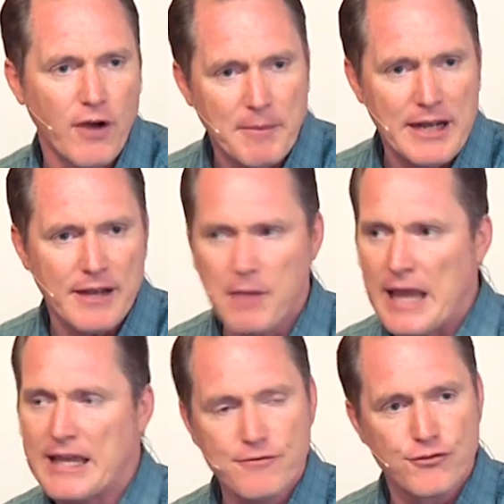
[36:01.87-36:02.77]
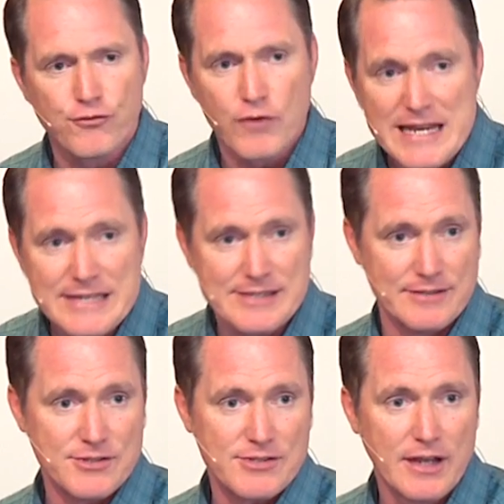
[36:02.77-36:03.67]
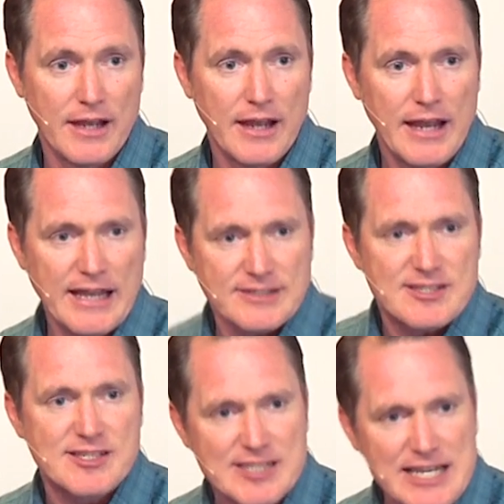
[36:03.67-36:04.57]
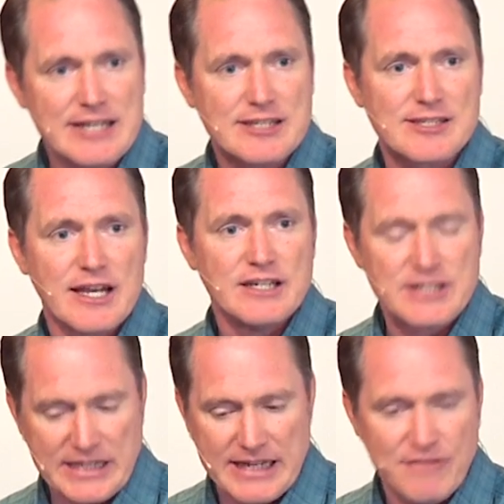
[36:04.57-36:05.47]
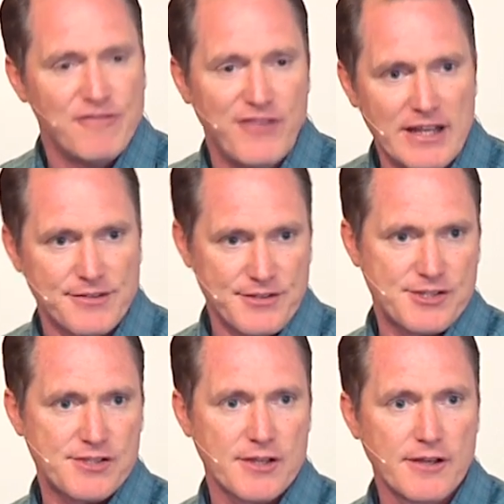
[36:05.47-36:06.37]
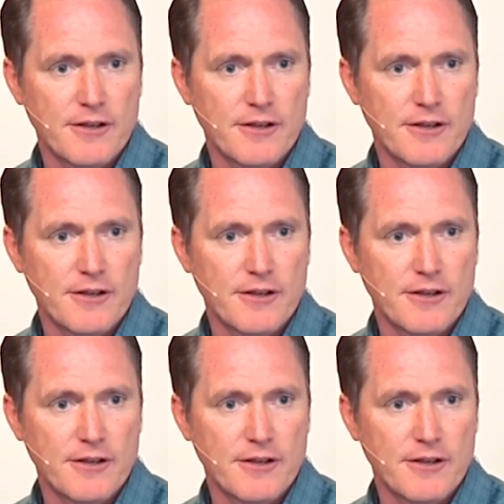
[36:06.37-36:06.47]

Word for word: I mean, it gets reasons. It seeks to convince.